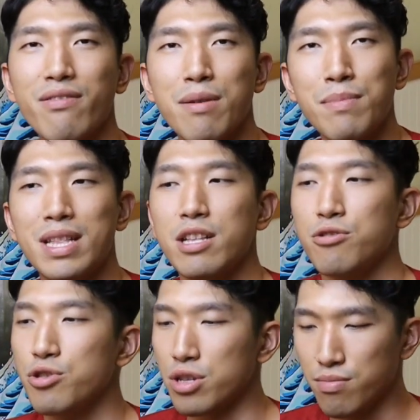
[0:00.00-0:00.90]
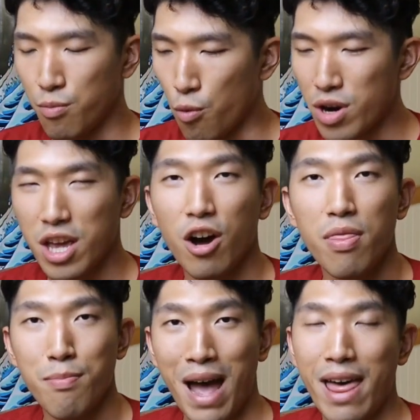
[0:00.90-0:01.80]
committed to just working
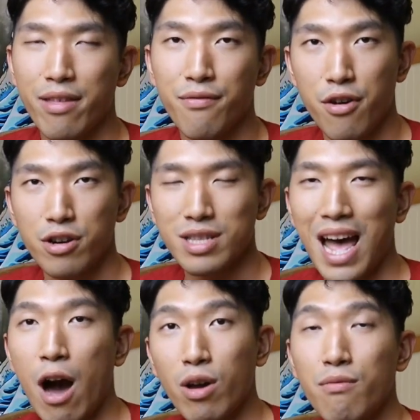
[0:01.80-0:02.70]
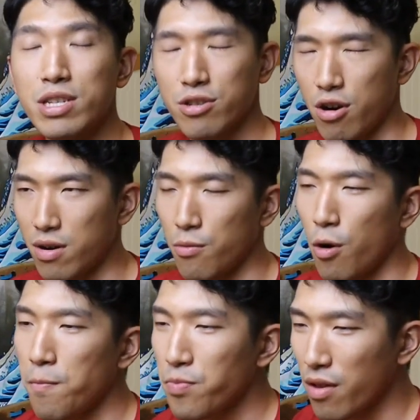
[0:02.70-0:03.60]
on math first. How can we start?
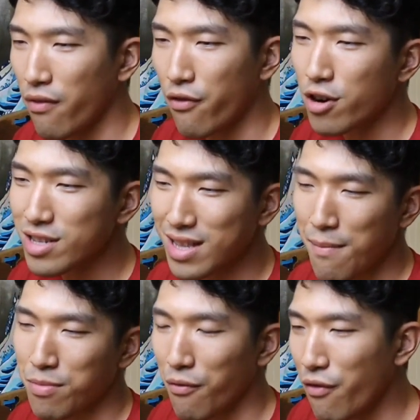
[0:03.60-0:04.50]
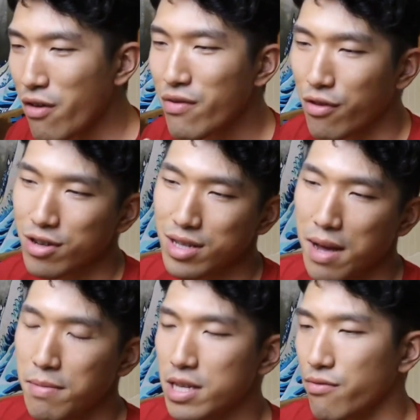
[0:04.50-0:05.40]
Well, the first step, the very first
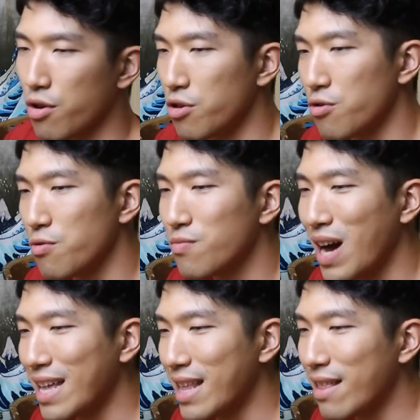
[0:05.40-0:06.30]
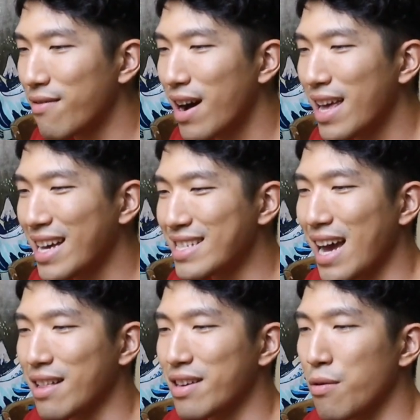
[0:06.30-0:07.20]
step is for you to identify
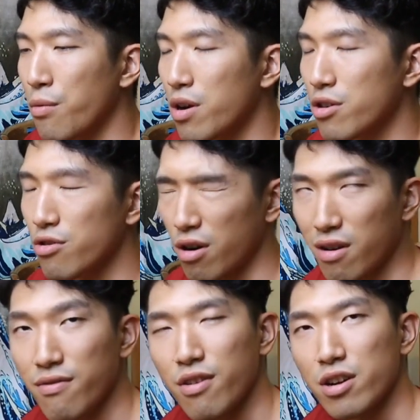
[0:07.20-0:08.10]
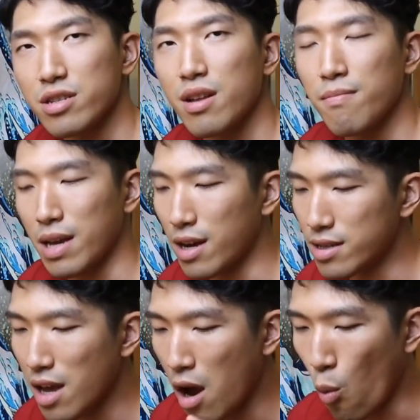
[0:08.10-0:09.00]
exactly where you are first. Because
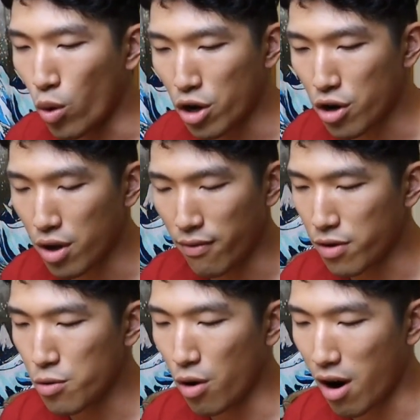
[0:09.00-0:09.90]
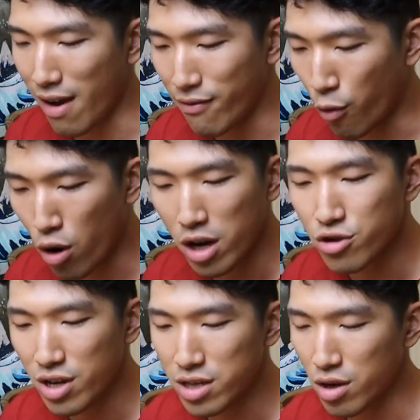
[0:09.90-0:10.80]
whether if you are at
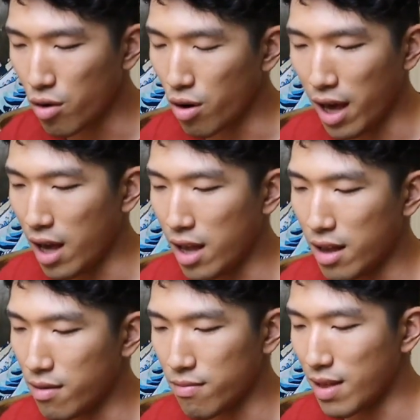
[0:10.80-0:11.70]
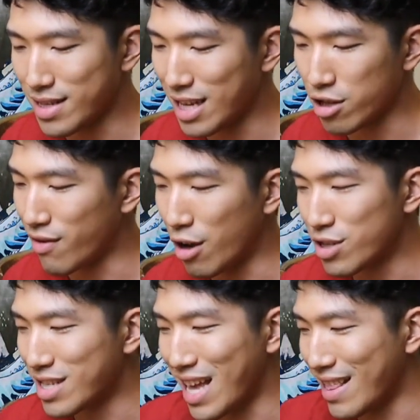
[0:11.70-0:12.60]
400 and let's say someone else
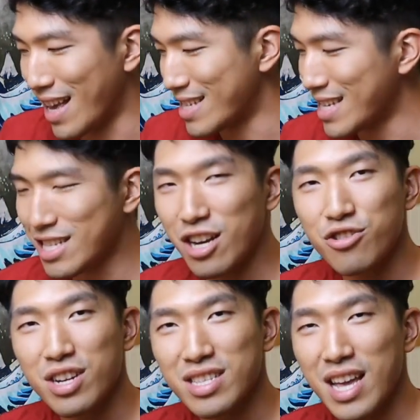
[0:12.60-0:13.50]
is at like 600,